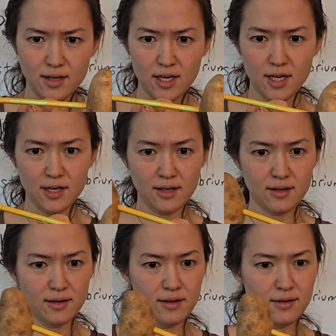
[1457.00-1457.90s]
and
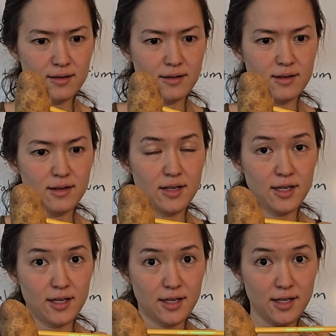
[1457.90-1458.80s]

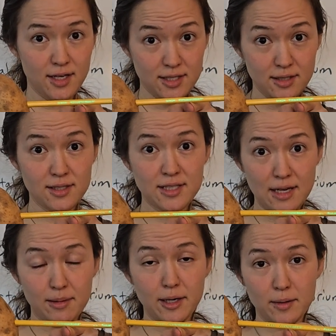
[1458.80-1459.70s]
it's in
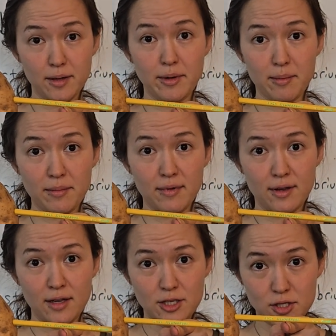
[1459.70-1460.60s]
stable equilibrium.
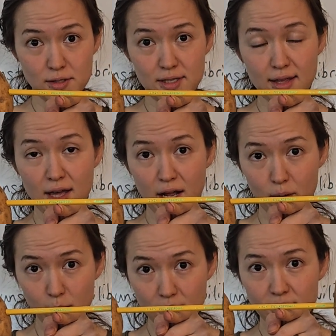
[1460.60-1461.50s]
Did you see that? I
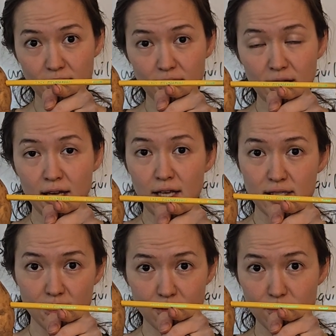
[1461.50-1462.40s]
wiggled it
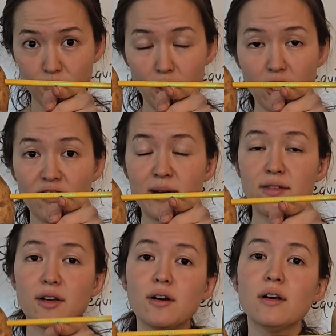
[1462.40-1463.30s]
instead of just falling off my
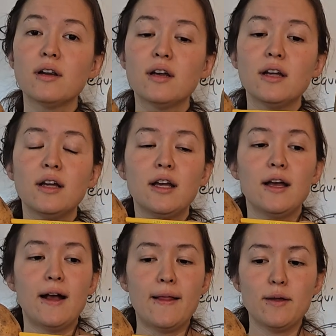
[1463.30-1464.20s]
finger.
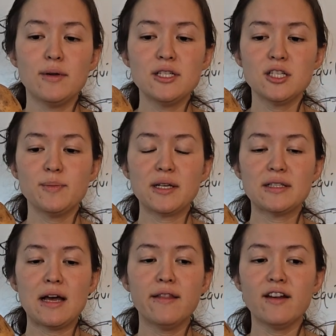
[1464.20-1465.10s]
And the reason is because
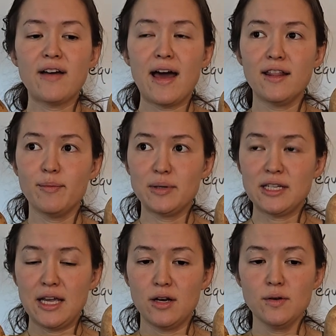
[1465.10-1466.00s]
now that I've added the
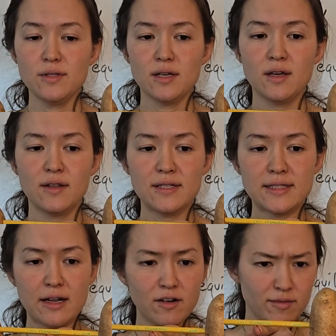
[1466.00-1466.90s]
potatoes, the
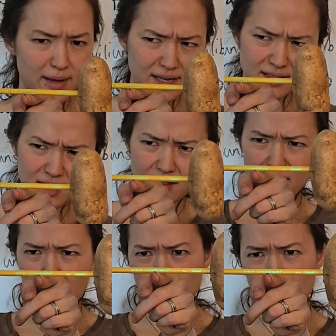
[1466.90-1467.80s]
center of mass, and I
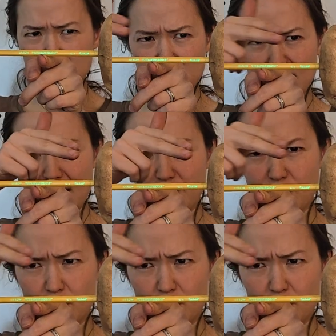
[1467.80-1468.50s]
think I tried to stab